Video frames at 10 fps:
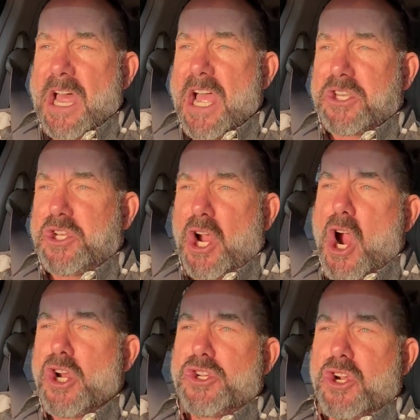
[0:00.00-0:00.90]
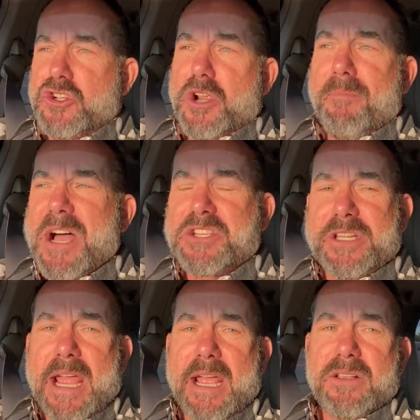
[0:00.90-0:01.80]
not Chargers or
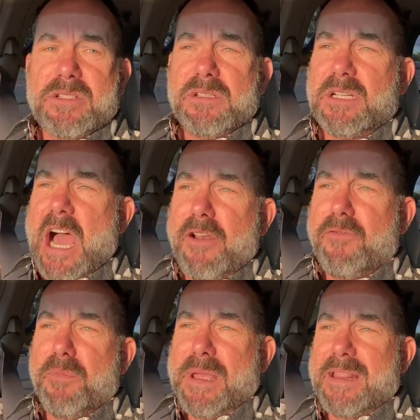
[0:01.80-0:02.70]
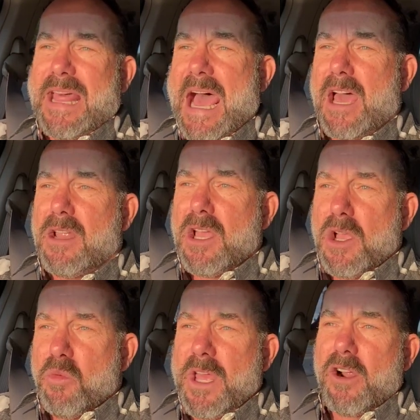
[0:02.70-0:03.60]
Mustangs. God forbid that.
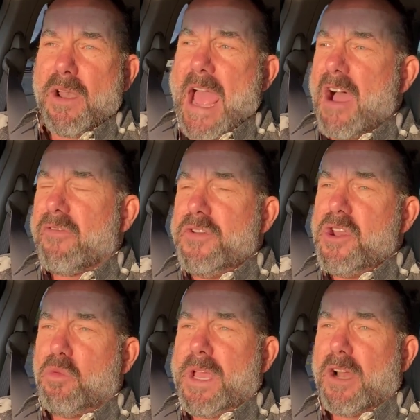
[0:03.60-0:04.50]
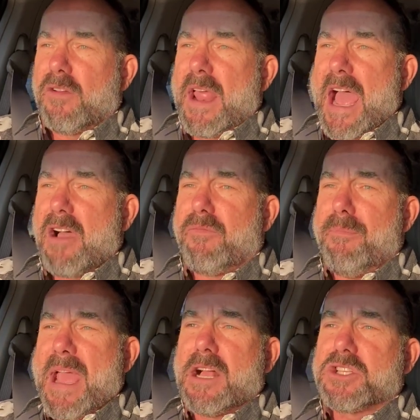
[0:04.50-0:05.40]
We don't
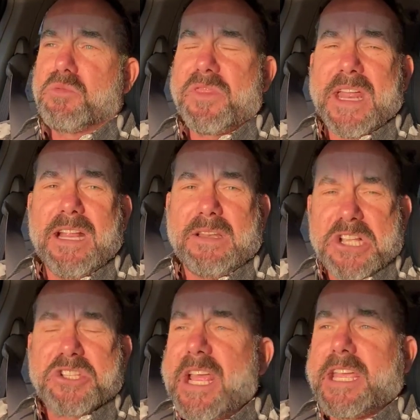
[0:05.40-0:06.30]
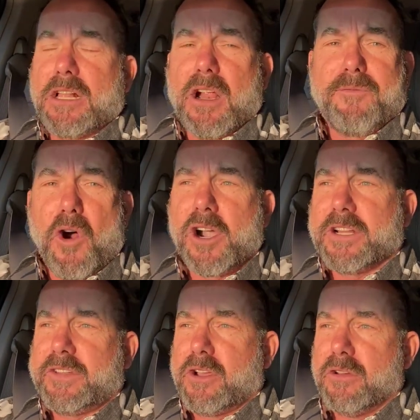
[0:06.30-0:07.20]
have males with any testicular
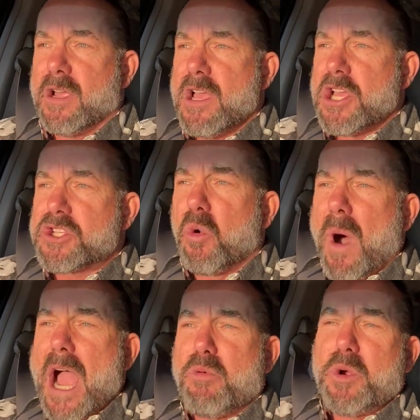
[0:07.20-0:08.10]
fortitude. So why